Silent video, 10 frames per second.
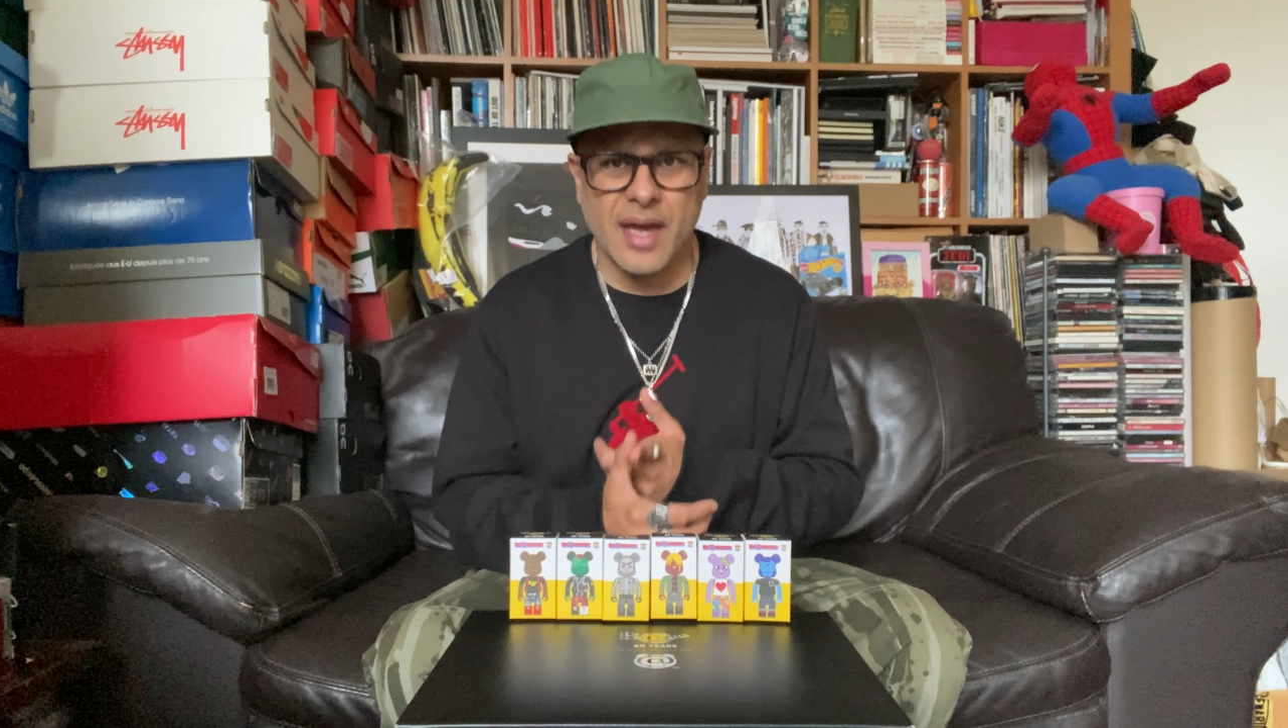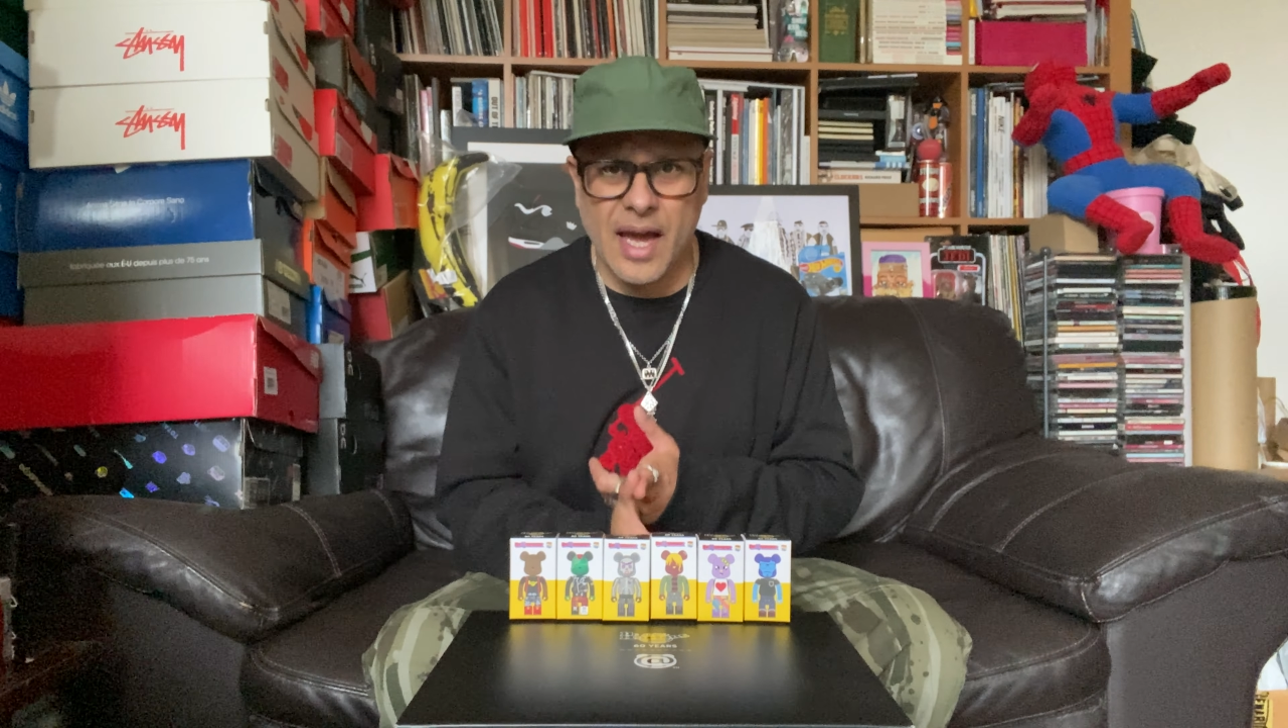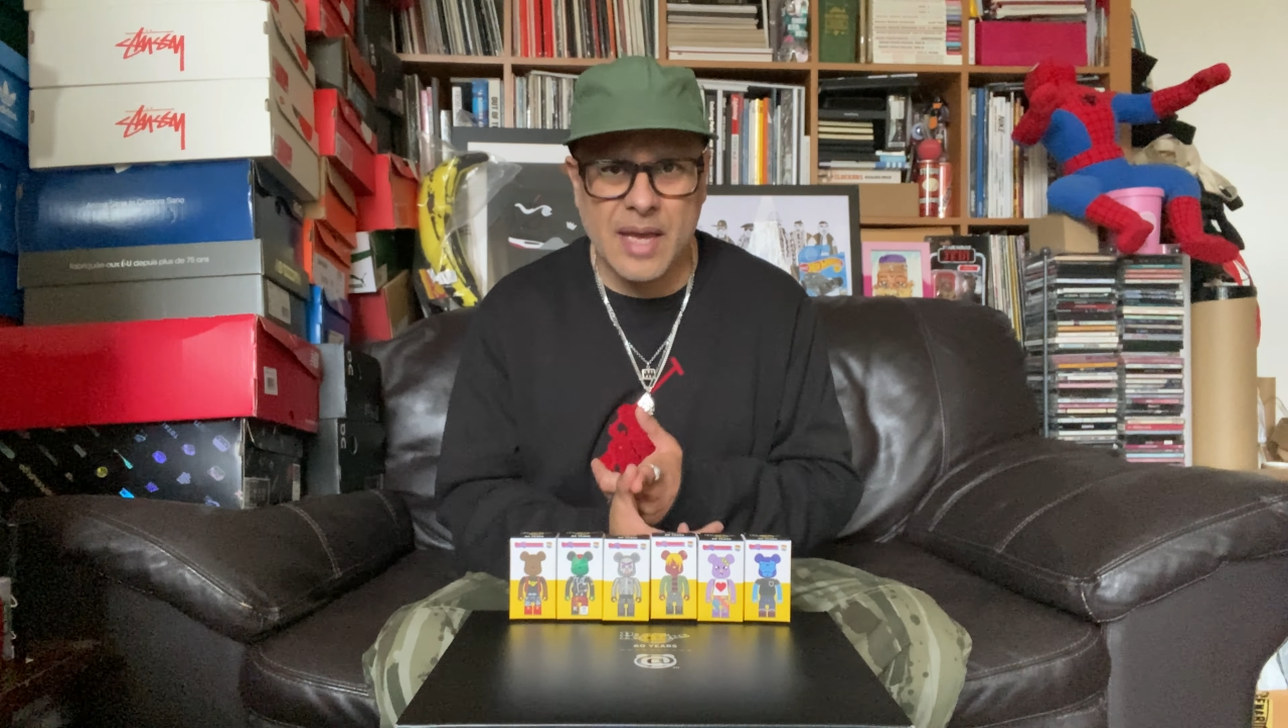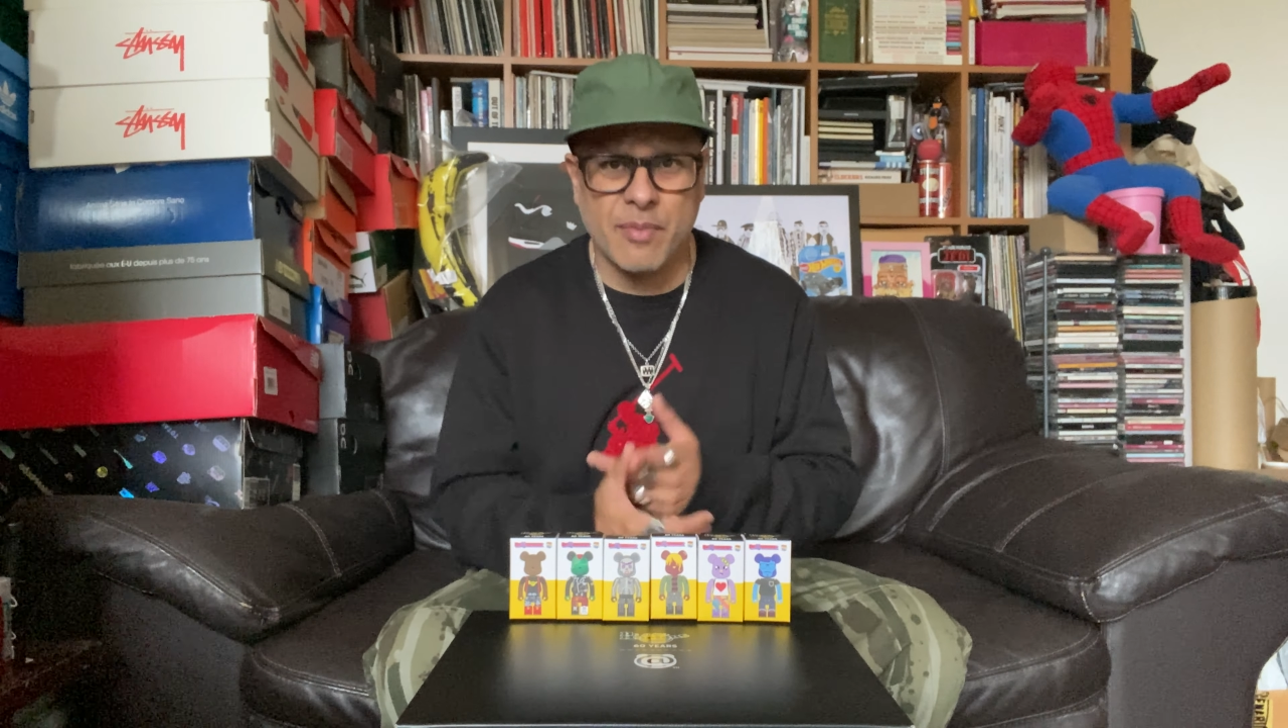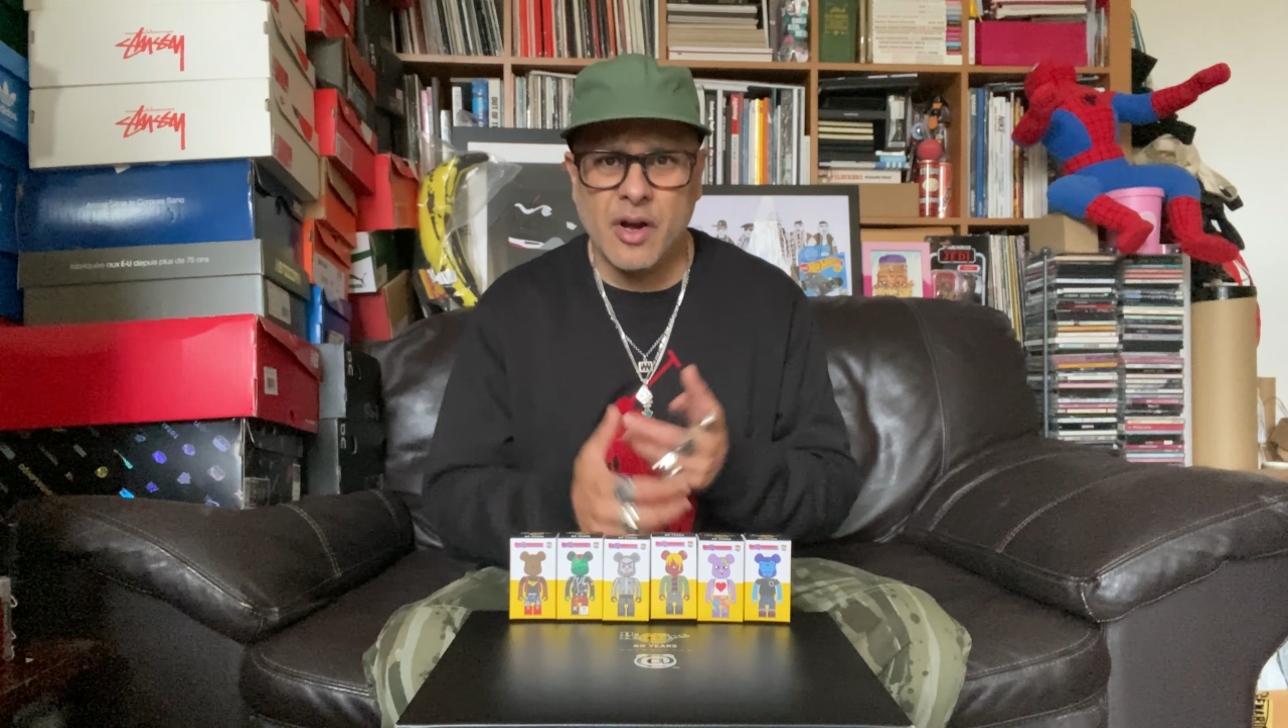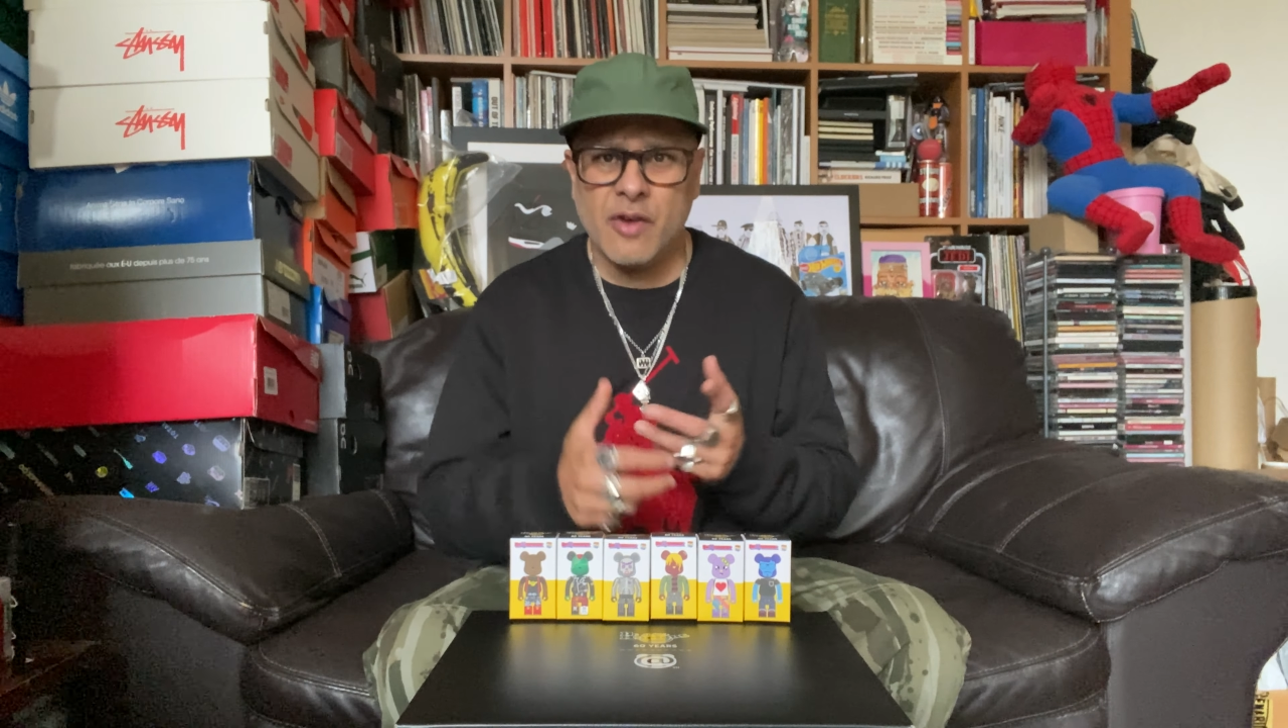Ape,